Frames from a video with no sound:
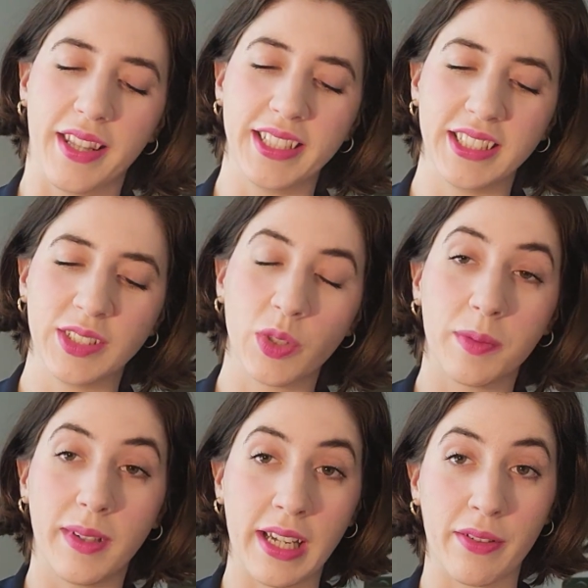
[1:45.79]
This is
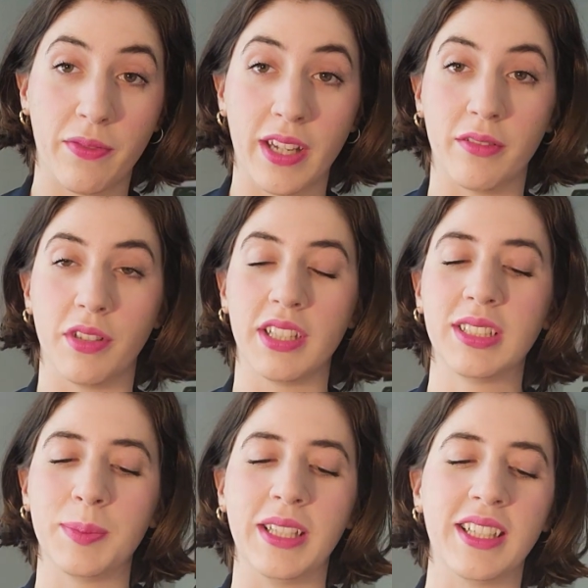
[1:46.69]
one of my
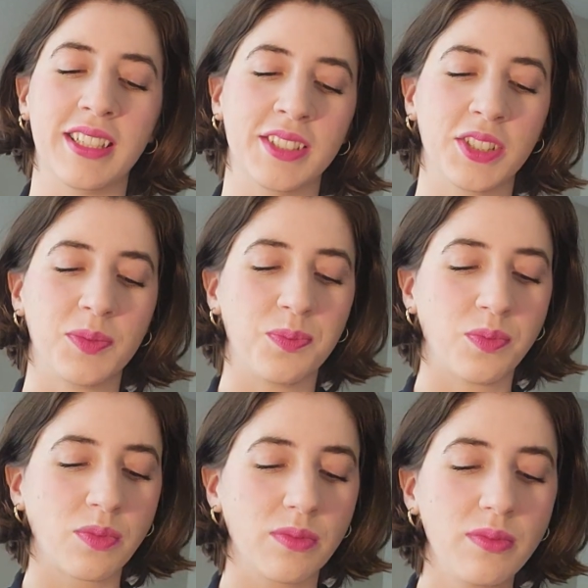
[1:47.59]
favorites because
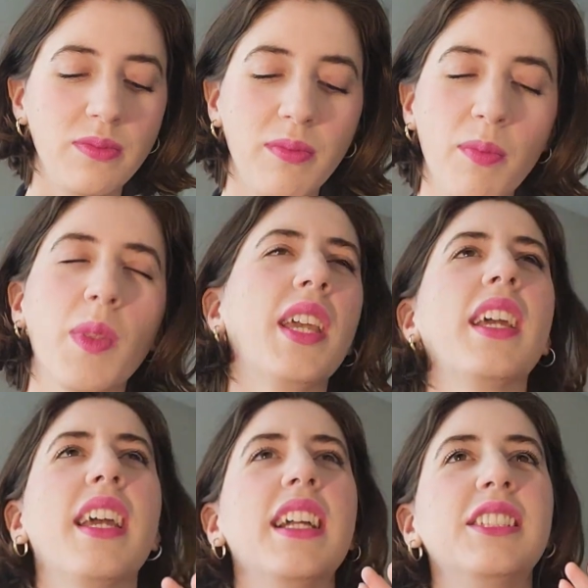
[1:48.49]

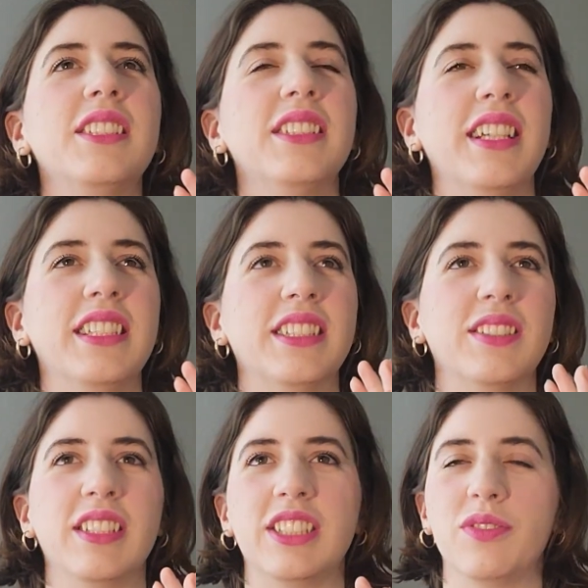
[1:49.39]
it's
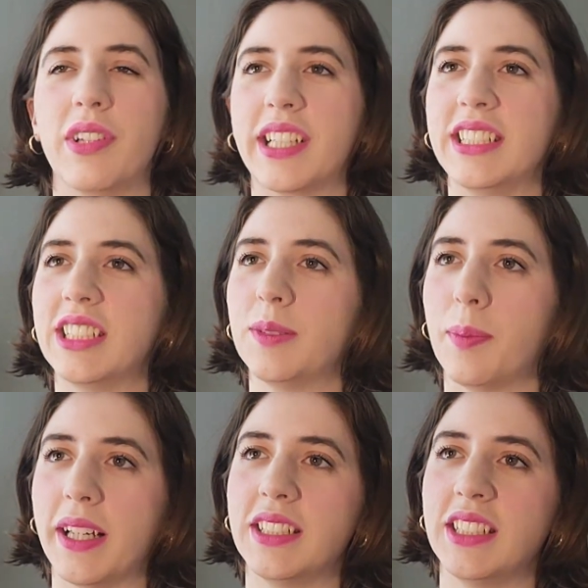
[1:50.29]
this very
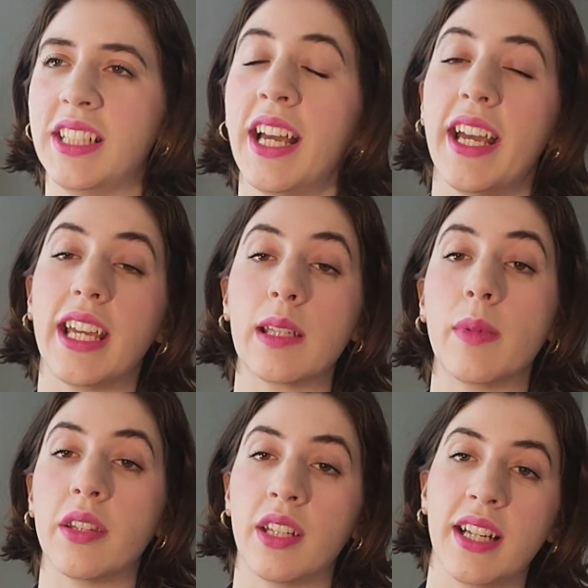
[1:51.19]
spicy, it
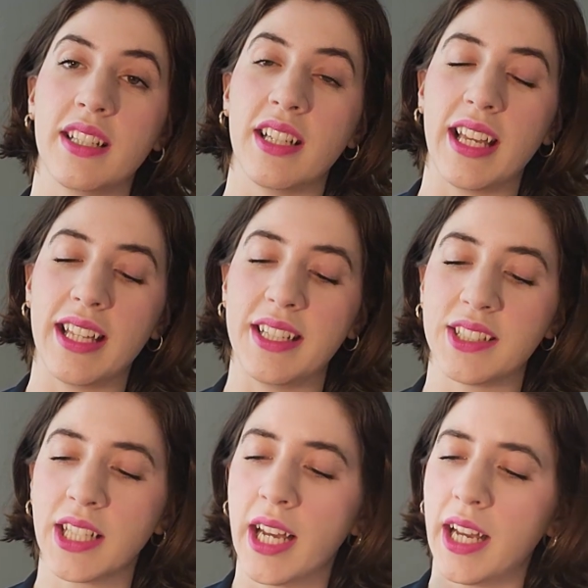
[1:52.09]
came out in the
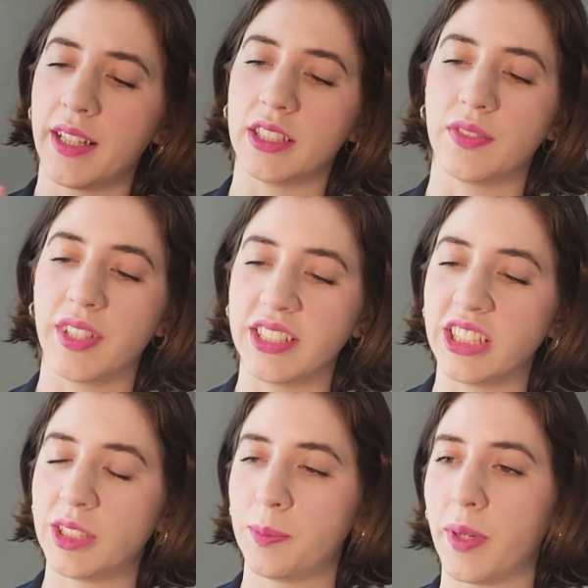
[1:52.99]
1980s, this very
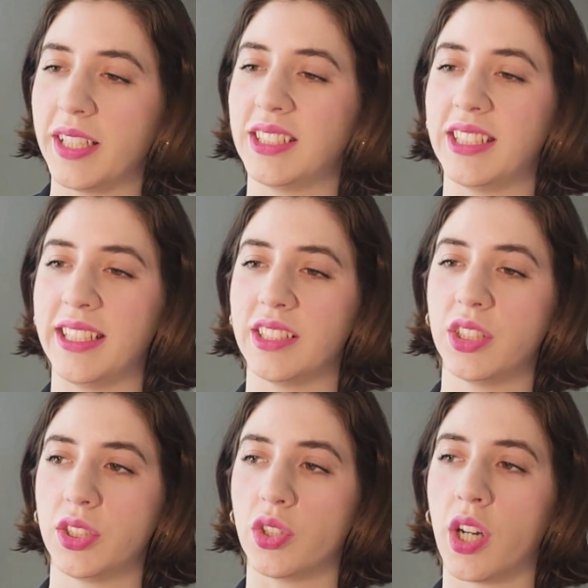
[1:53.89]
spicy,
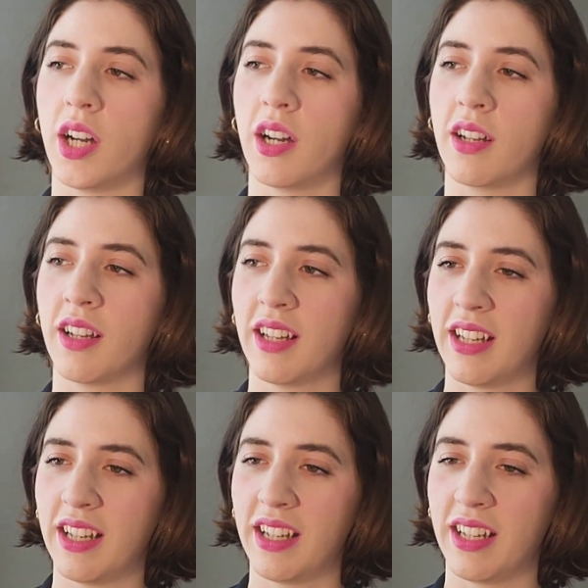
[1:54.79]
strong,
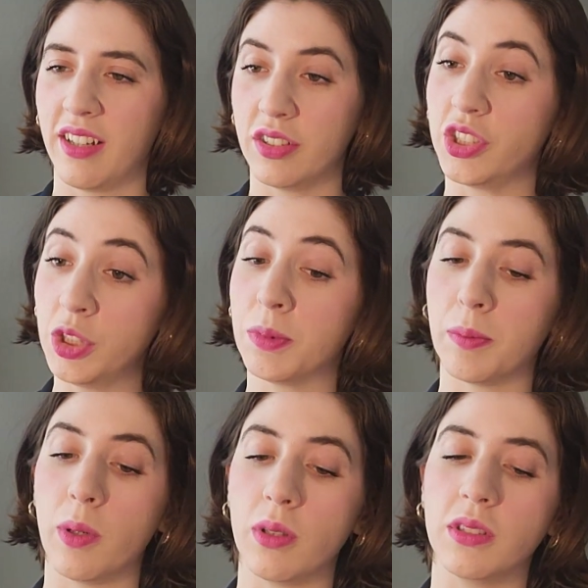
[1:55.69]

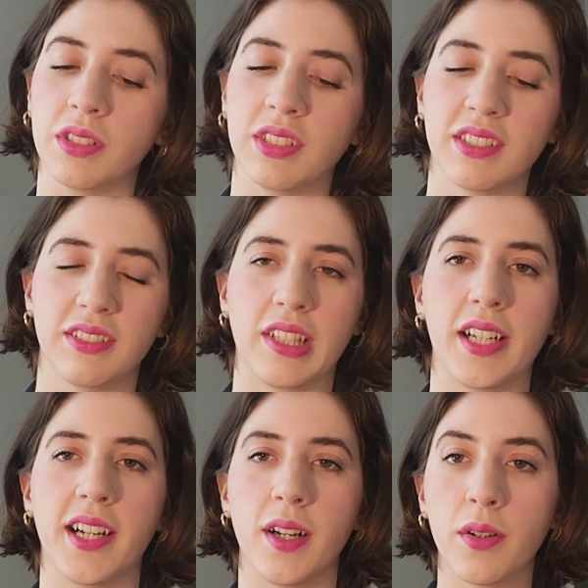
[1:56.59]
super bold
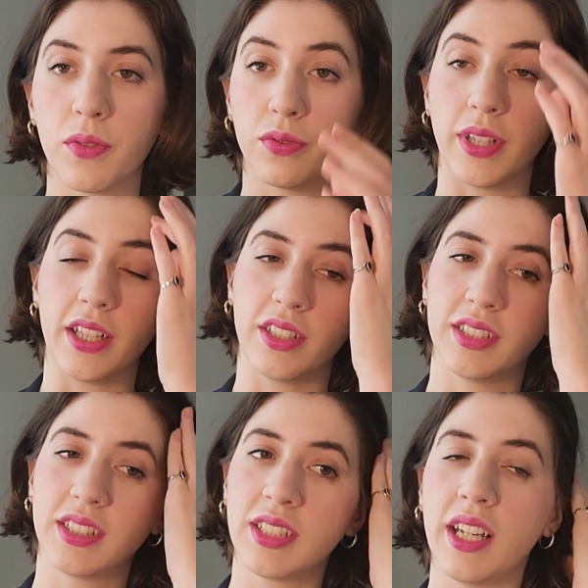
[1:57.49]

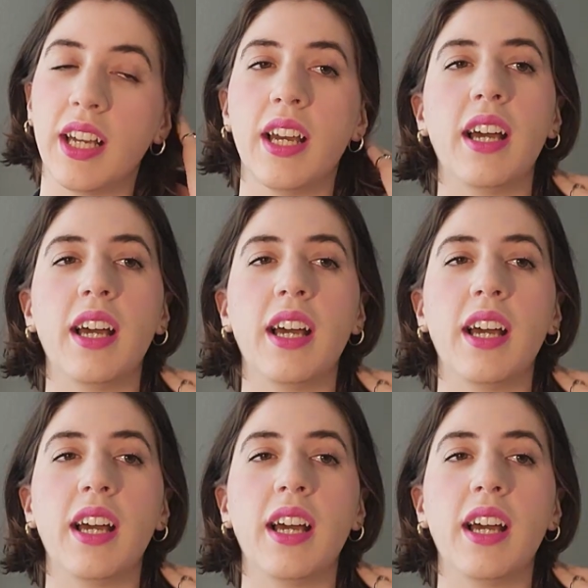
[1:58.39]
fragrance.